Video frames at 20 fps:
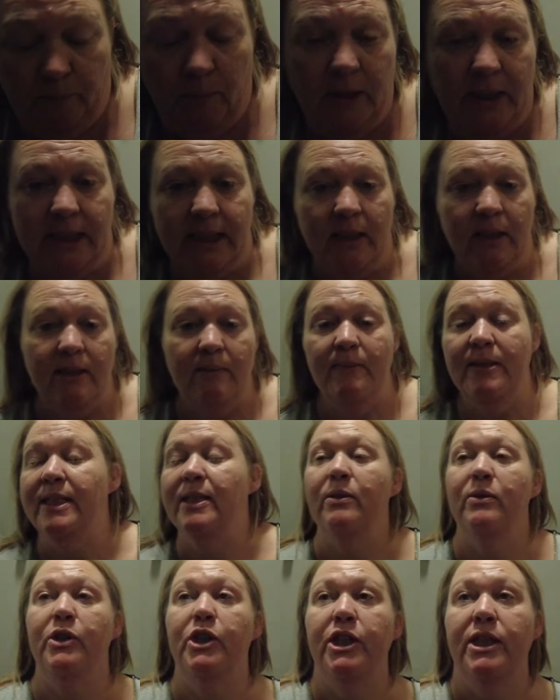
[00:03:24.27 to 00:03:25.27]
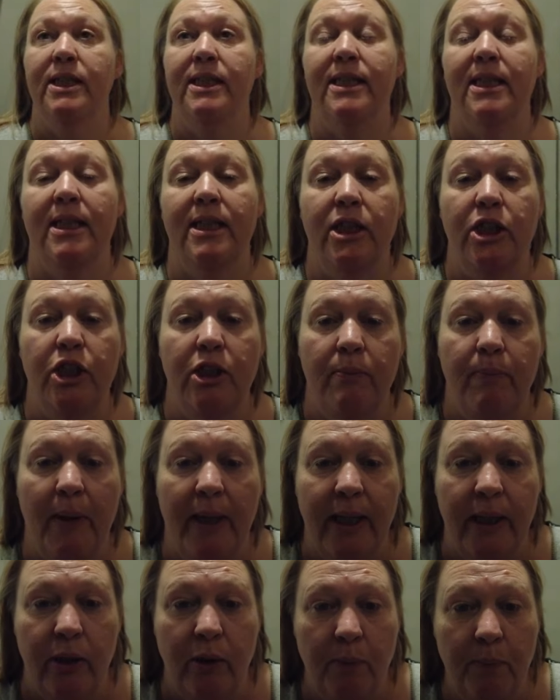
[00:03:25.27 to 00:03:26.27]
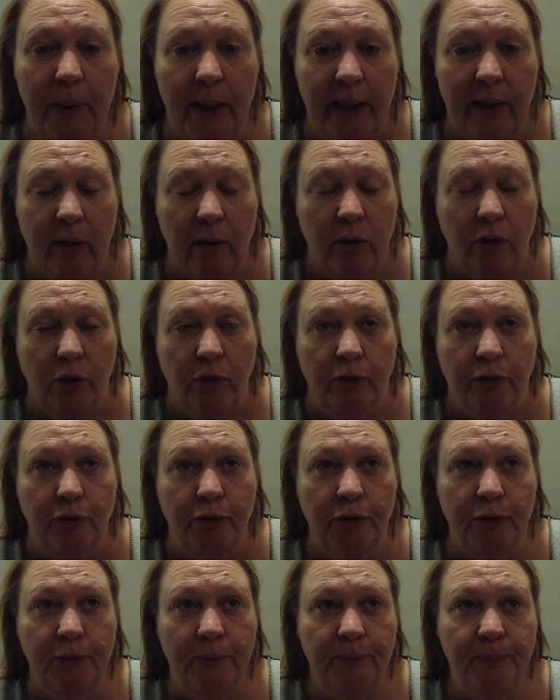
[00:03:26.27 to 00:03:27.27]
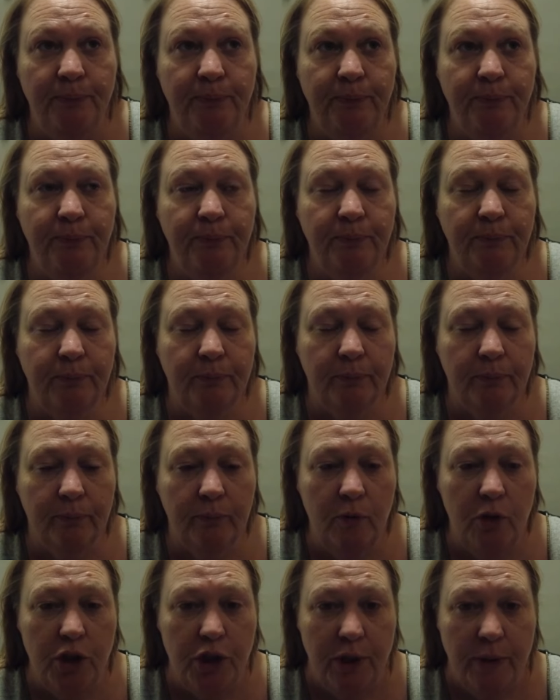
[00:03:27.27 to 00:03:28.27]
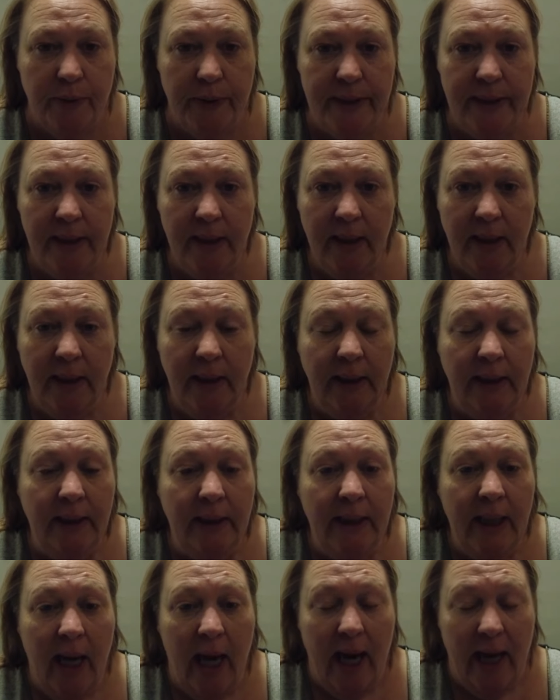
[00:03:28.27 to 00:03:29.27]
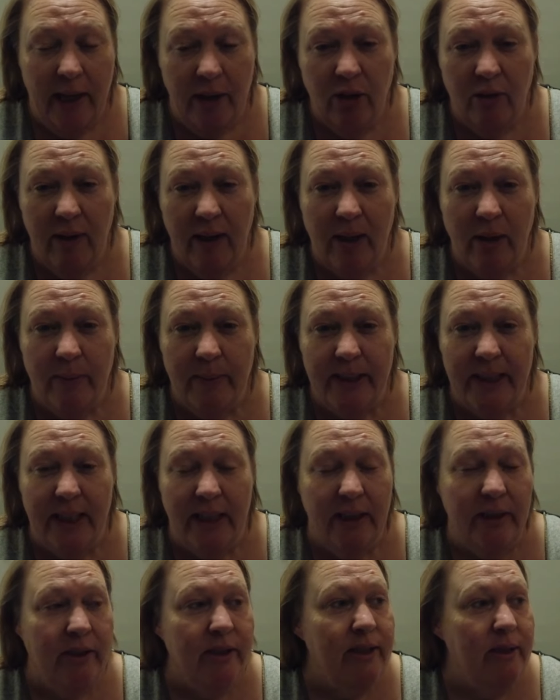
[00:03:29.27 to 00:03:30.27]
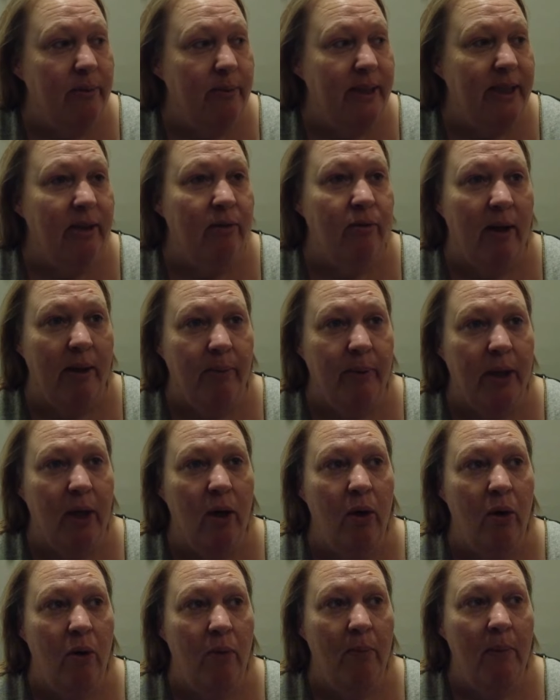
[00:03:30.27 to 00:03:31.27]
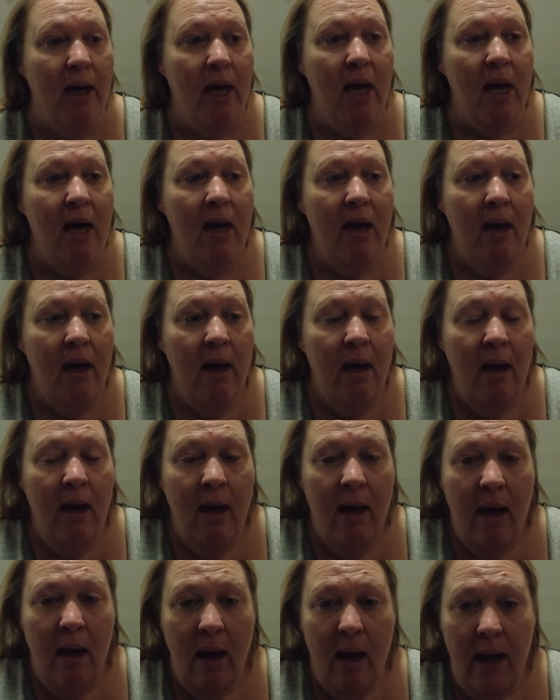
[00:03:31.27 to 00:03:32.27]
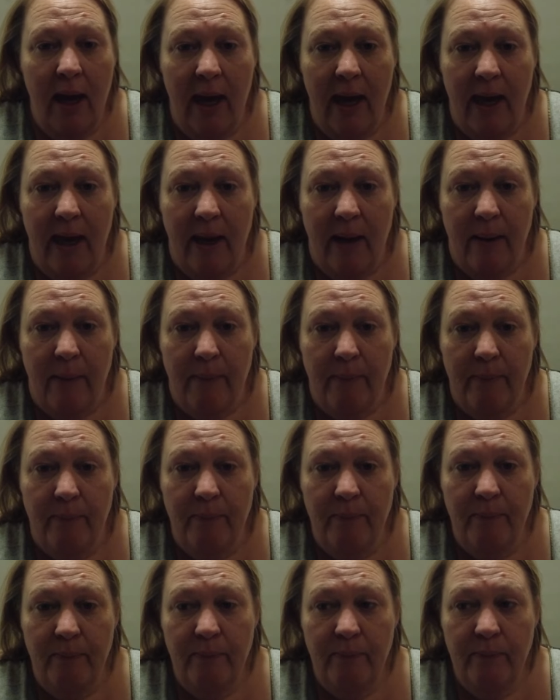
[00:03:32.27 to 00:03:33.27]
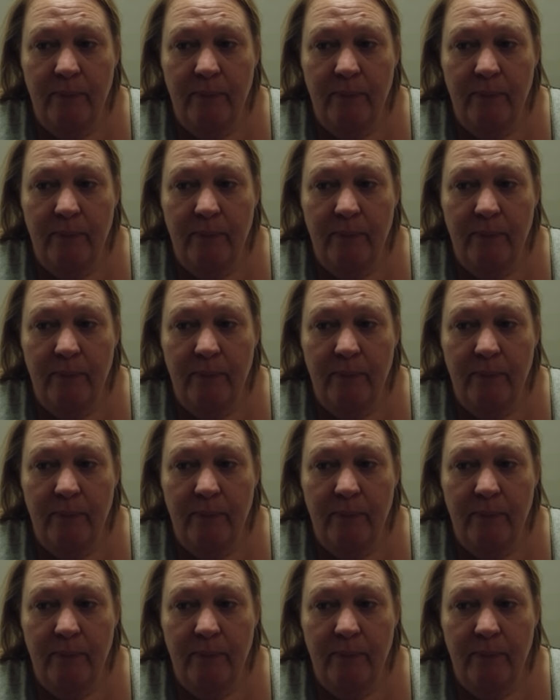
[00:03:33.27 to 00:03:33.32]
excuse me, so she decided she'd buy a new pair of shoes and her ankle was killing her. So we said, right, we go home. Um,